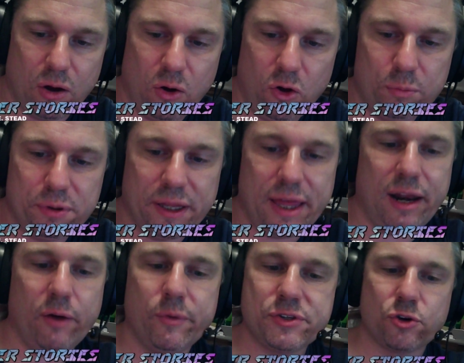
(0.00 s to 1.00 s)
the whole
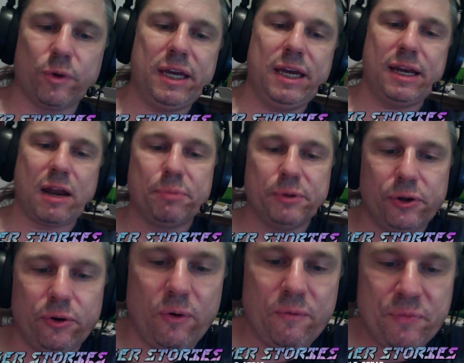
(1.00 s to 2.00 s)
planet was green and
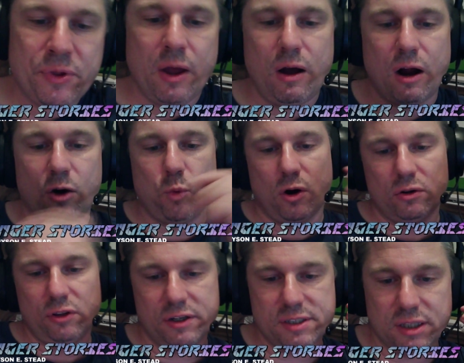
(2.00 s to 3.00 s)
blue. Our
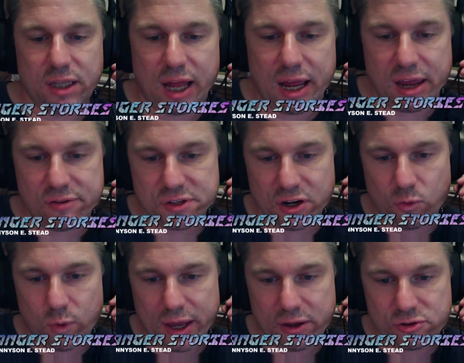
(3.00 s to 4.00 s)
world looked alive in a
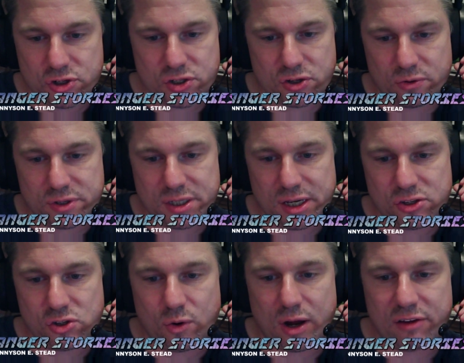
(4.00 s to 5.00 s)
way you just don't see
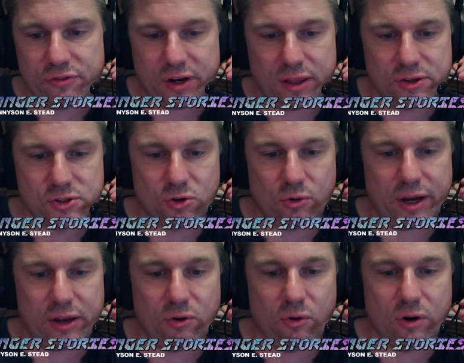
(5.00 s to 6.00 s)
too often in the
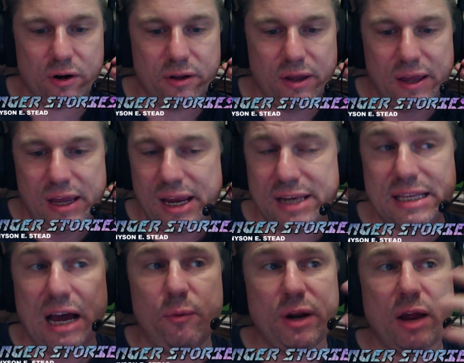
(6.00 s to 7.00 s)
Saurian Horde. Is
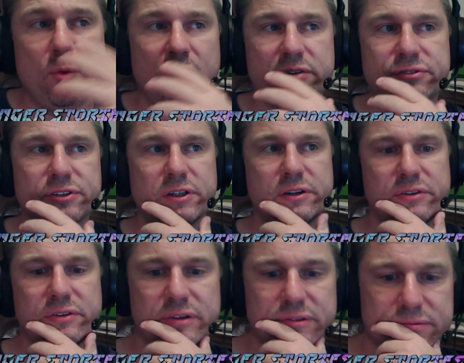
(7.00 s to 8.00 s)
that what I want for Earth?